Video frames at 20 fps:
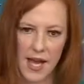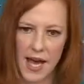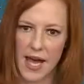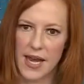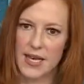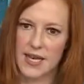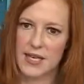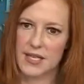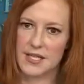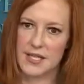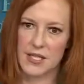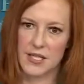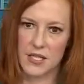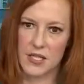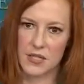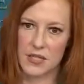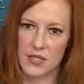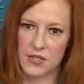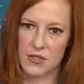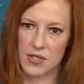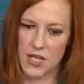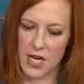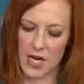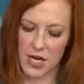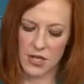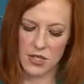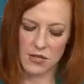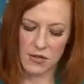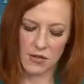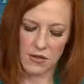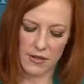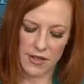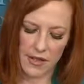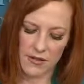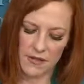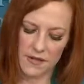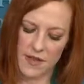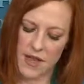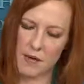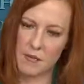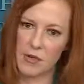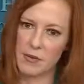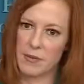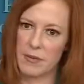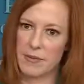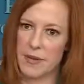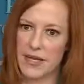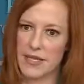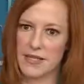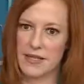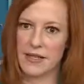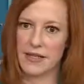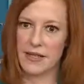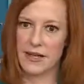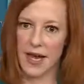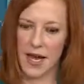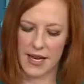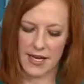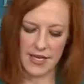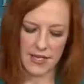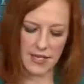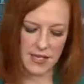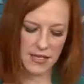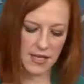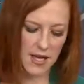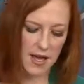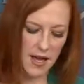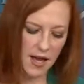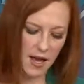Any decision to change or lift them would be based on the guidance